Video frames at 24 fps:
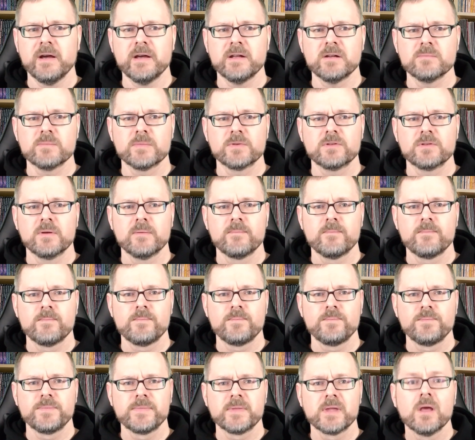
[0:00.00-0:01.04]
items.
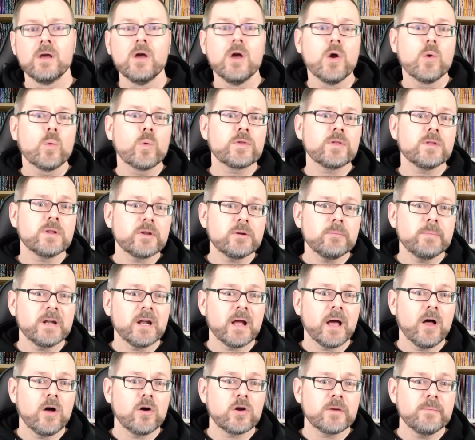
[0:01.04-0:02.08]
With a little
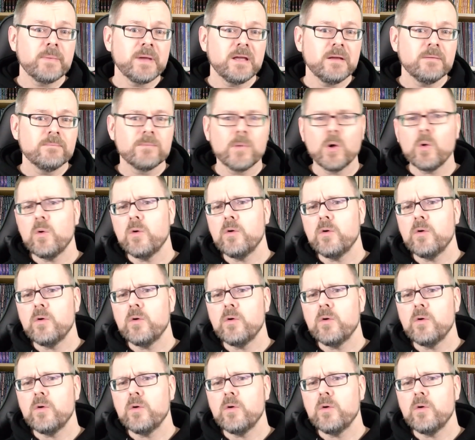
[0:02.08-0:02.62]
bit of alchemy,